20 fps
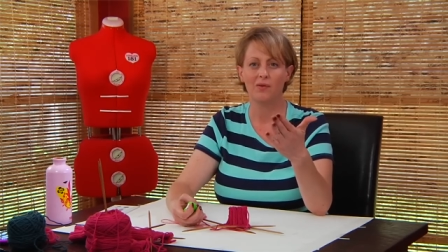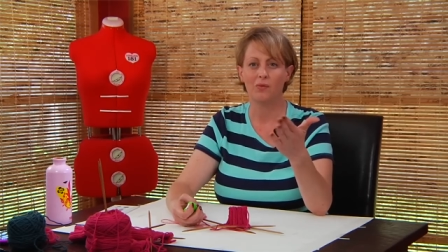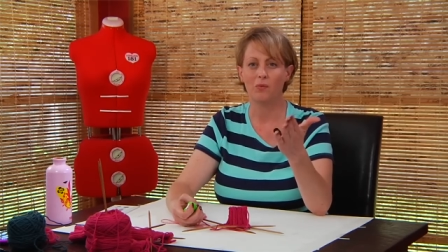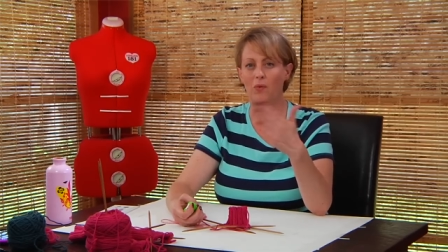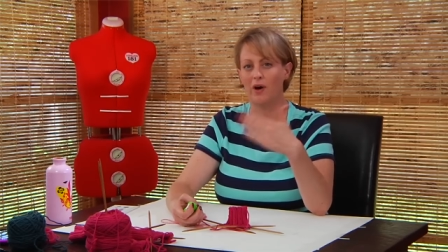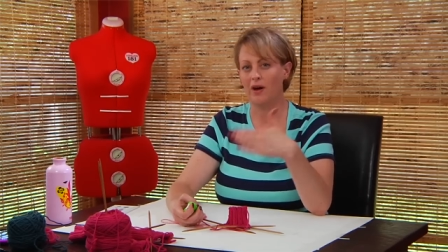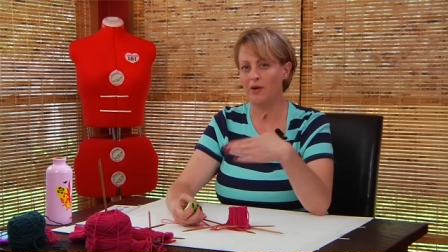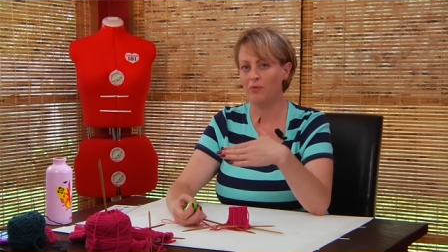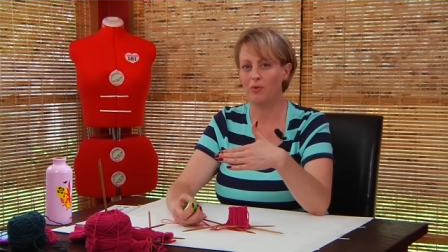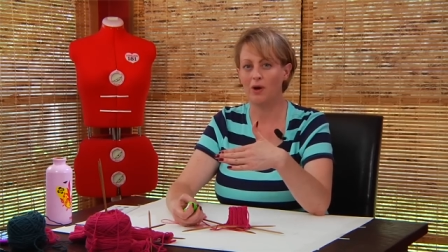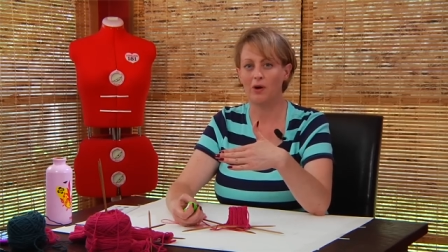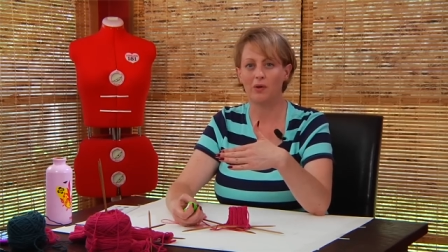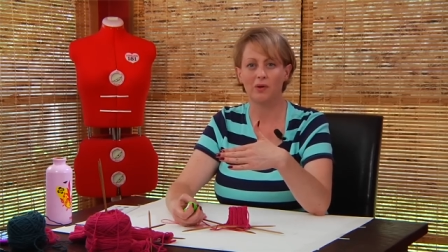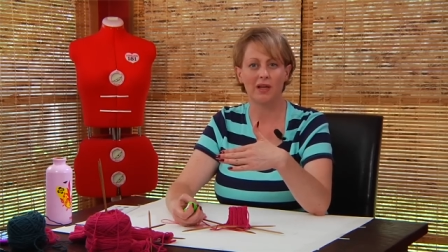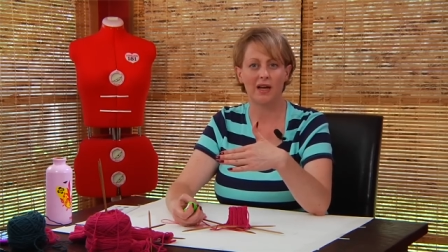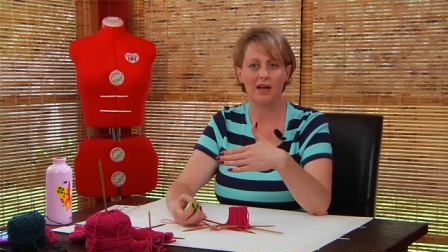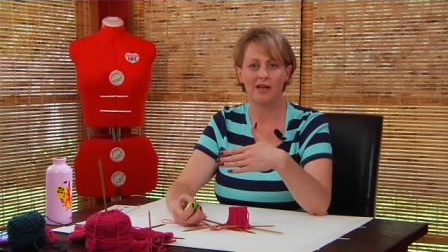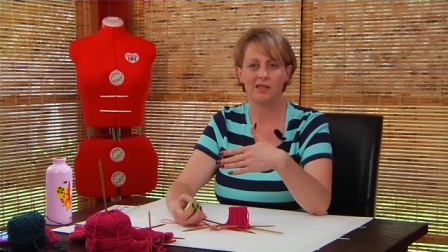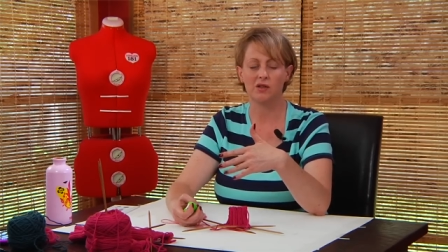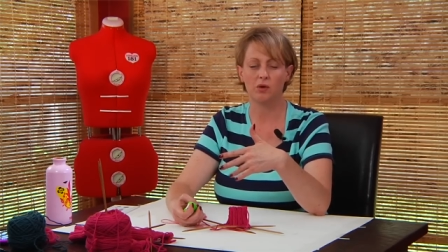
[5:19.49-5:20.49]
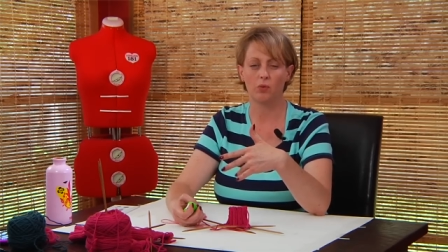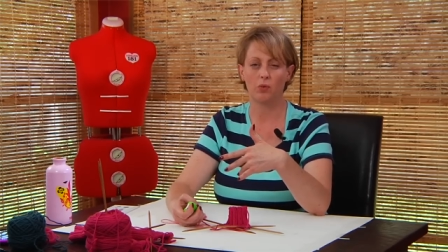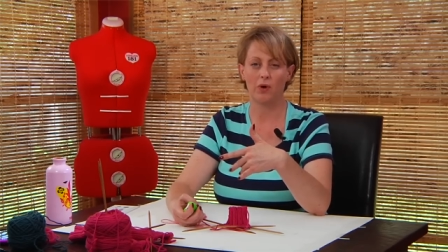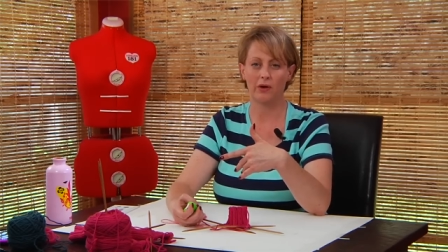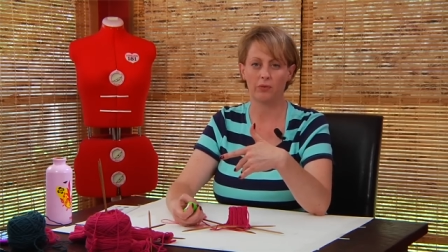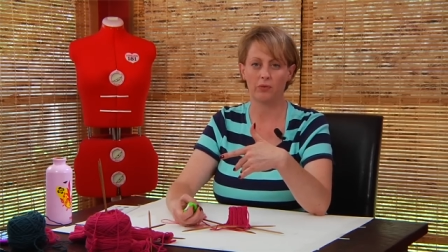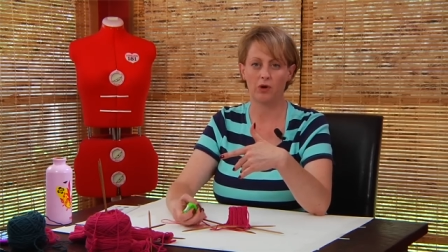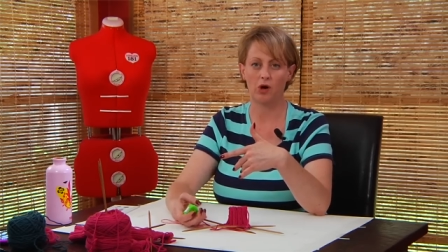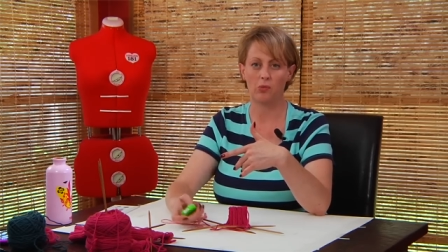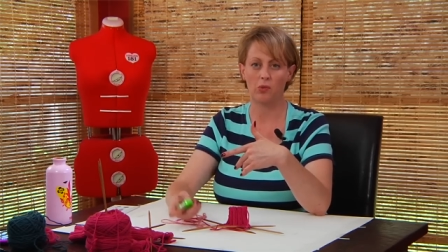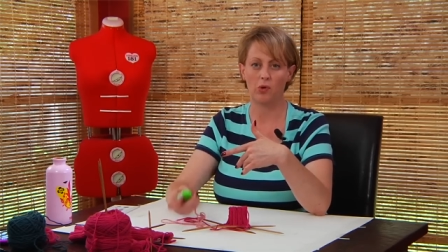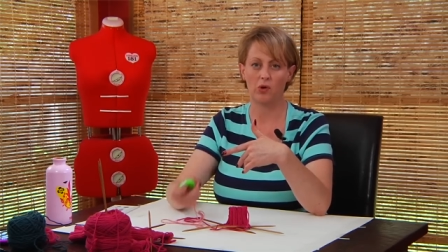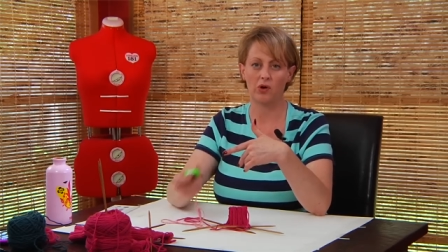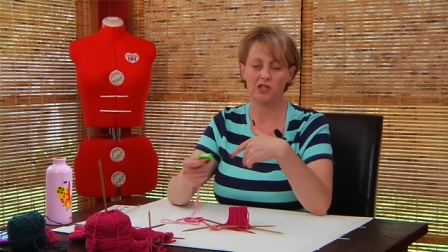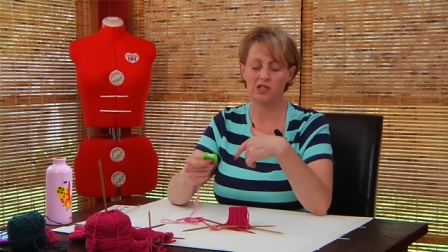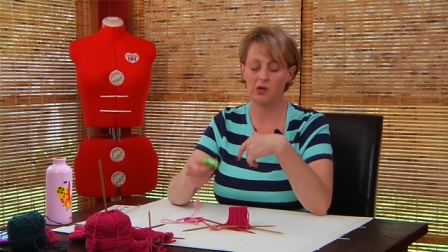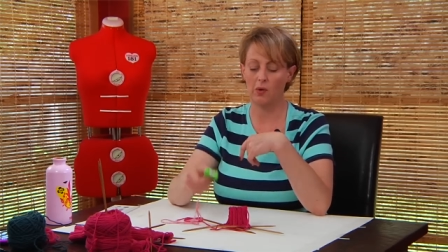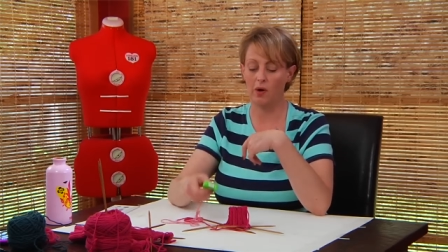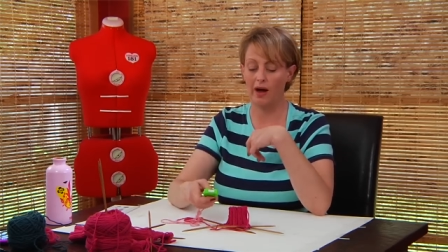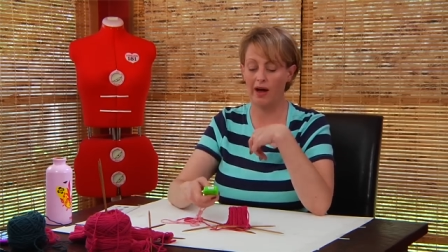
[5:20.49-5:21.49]
one row less or one row
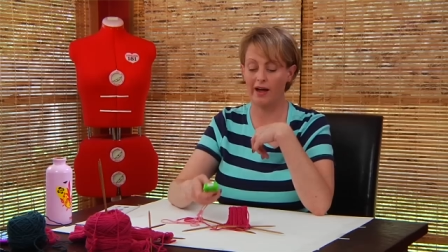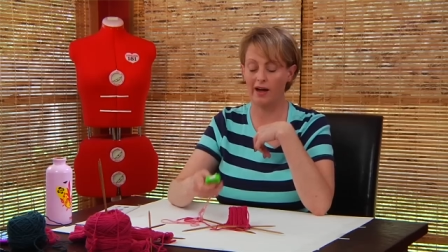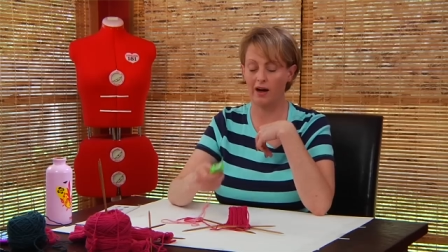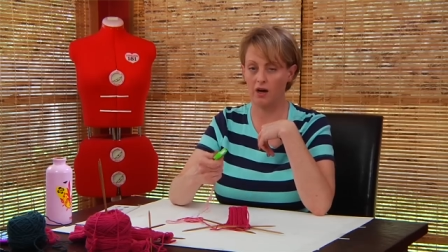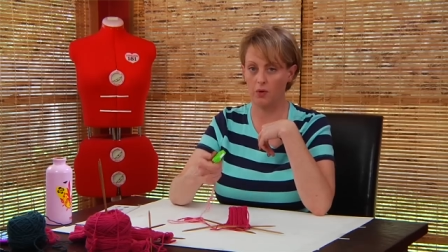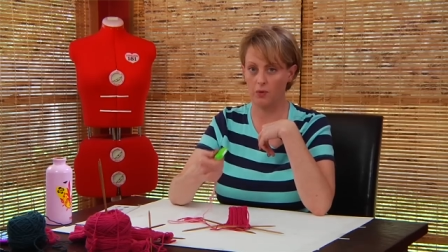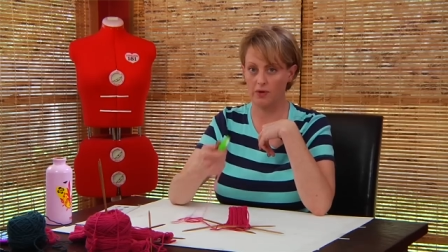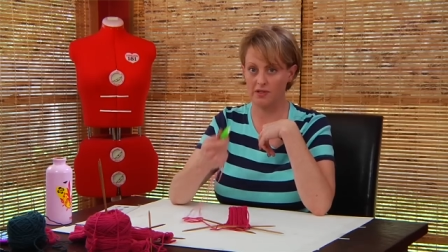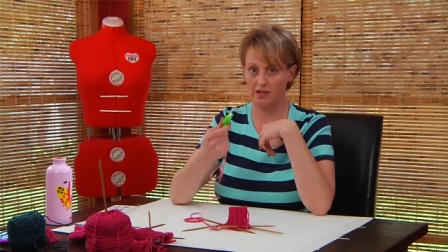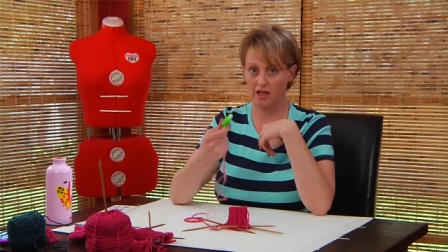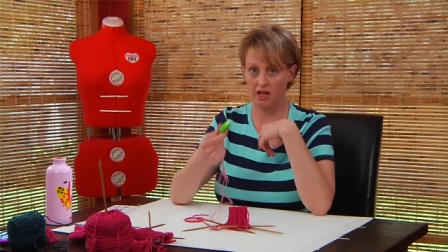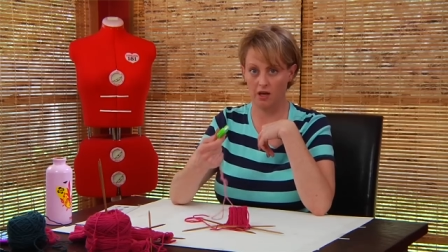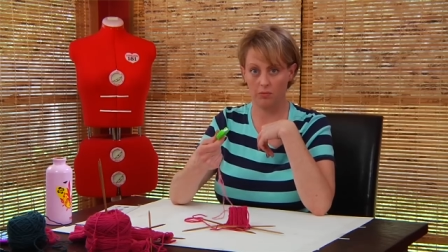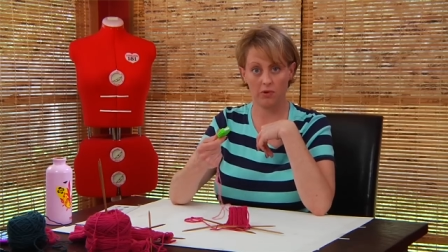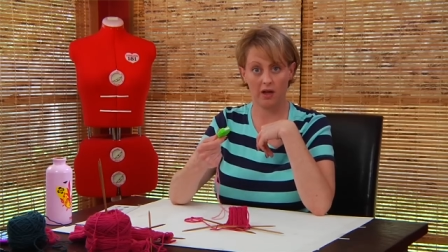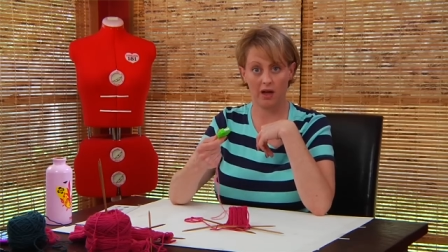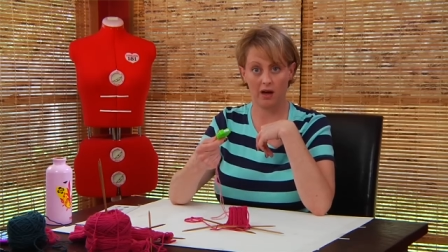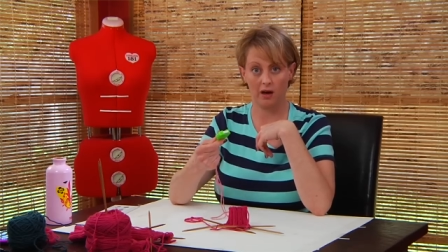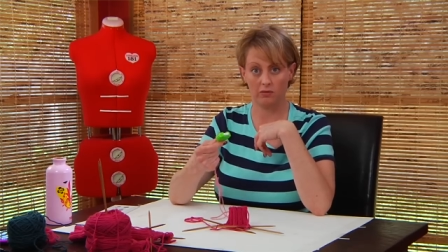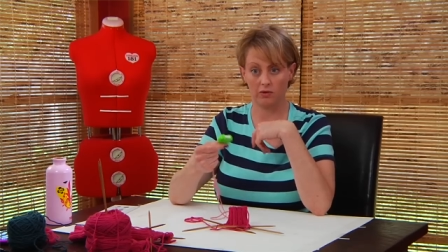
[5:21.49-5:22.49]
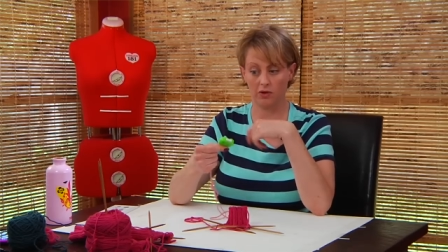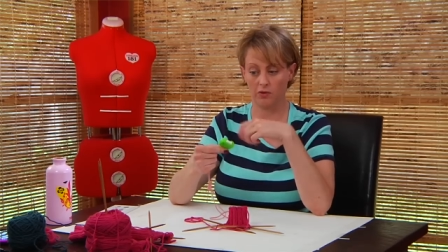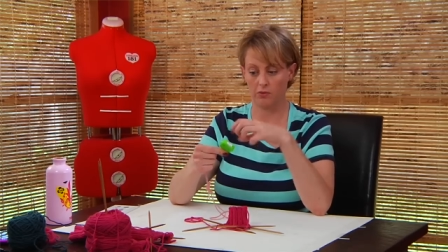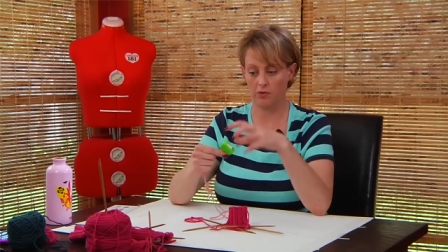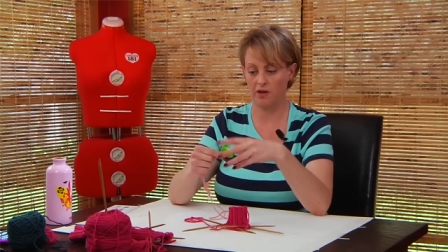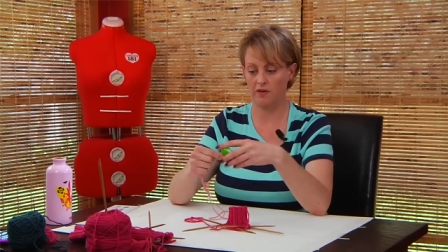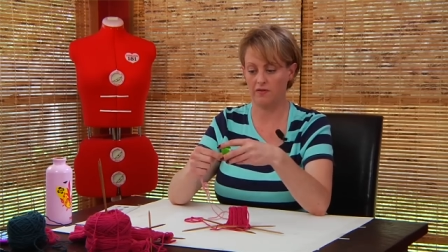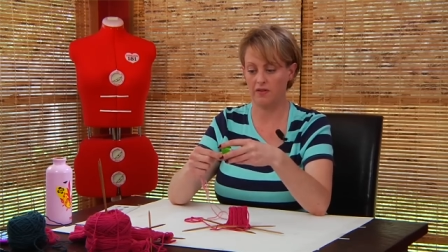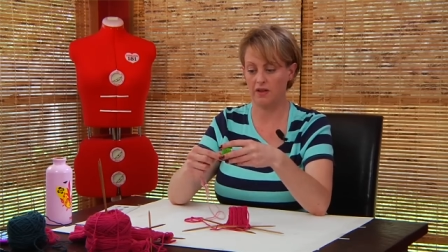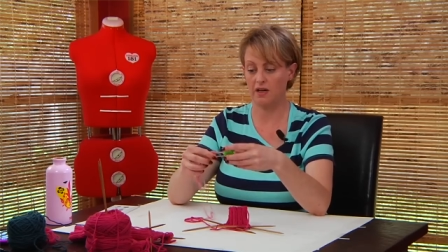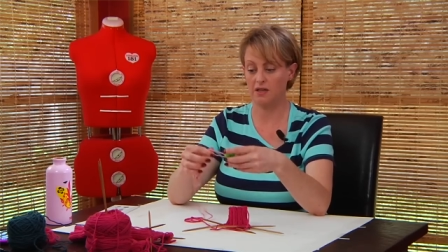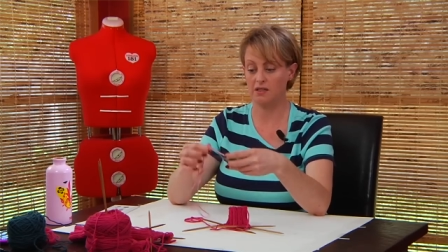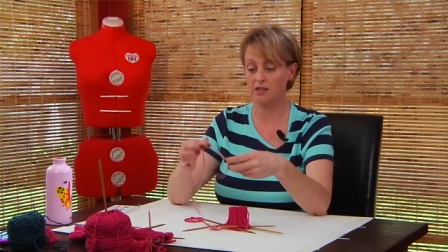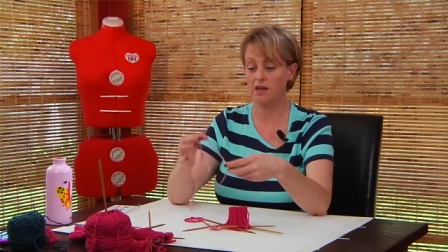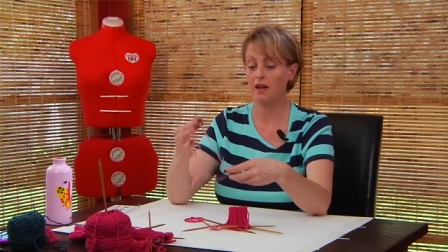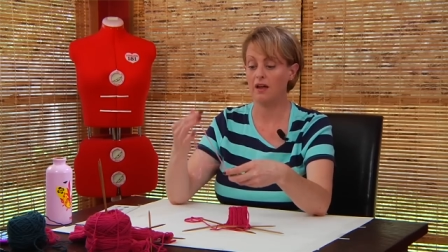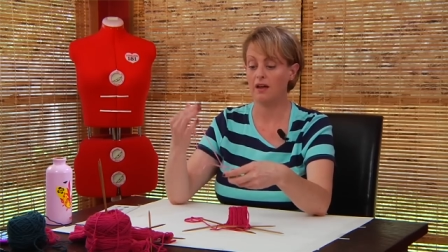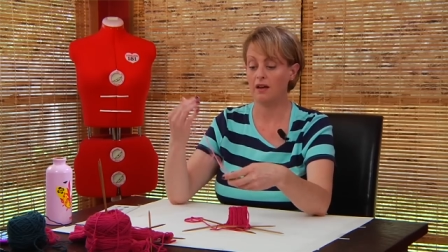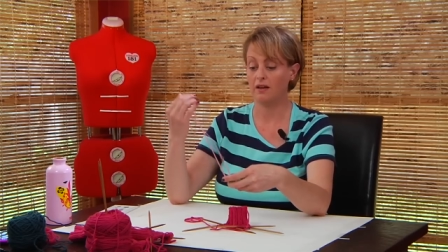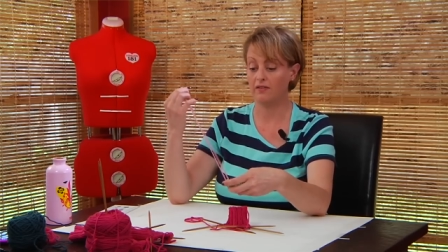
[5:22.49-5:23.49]
more, so I always keep count with one of these.